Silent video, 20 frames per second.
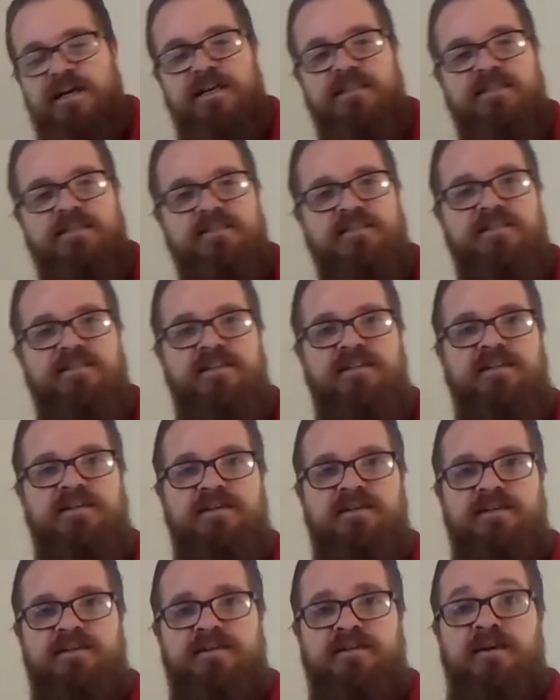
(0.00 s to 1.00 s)
and
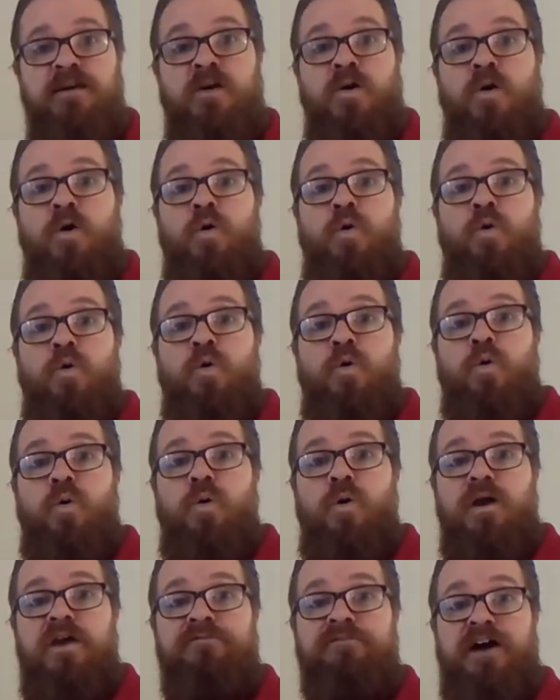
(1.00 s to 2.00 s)
see
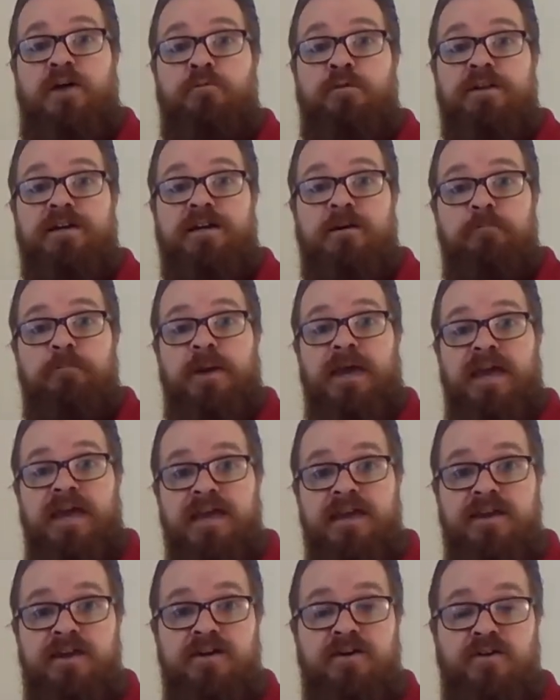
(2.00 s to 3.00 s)
if I want to
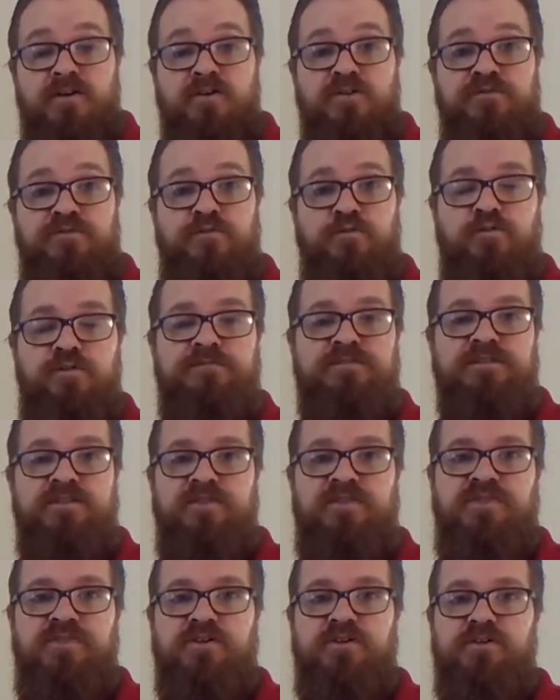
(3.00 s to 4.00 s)
compare fourths
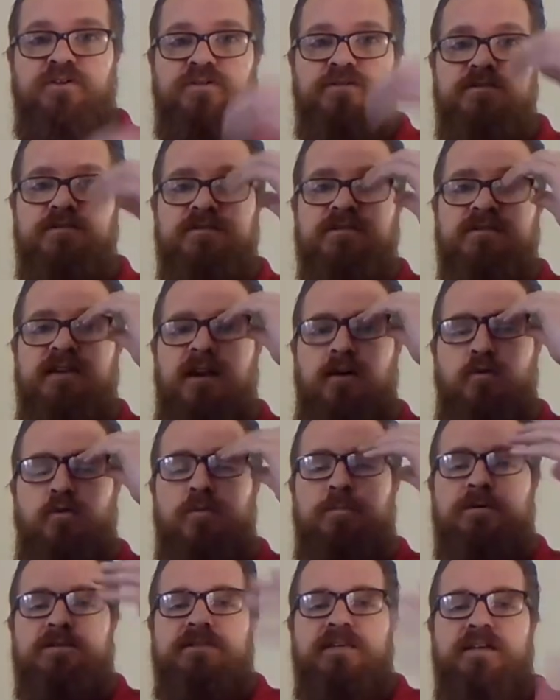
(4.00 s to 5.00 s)
and thirds, or
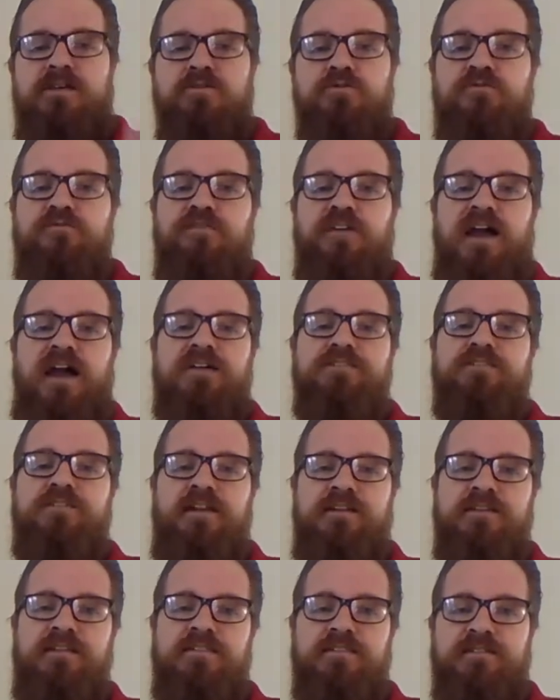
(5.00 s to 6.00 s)
a particular fraction
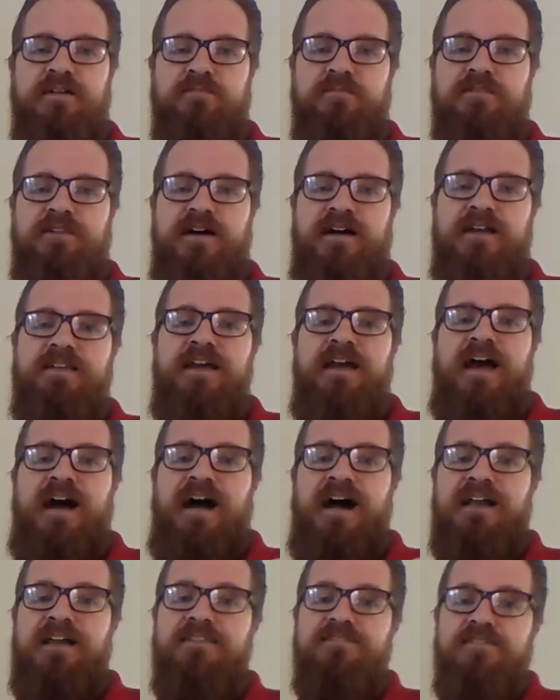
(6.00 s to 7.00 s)
on each number line.
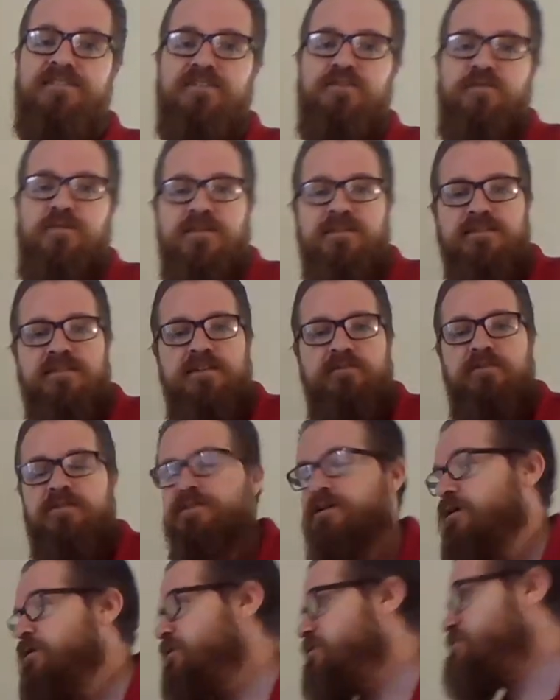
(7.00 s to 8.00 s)
I can just look and see where
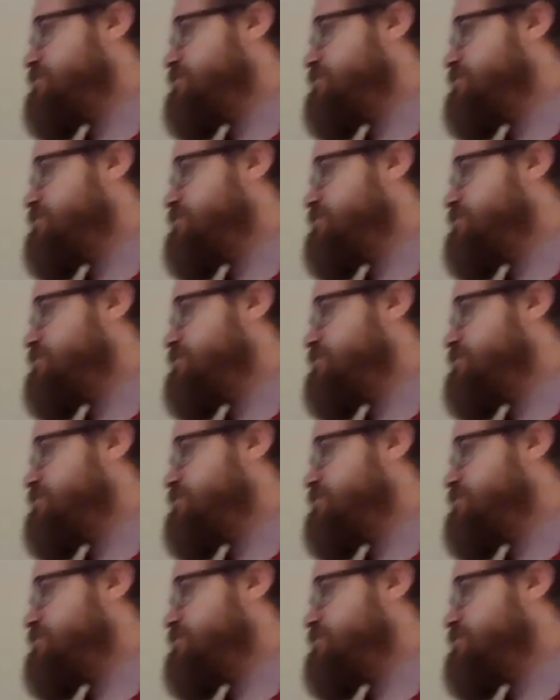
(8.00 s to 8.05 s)
they are.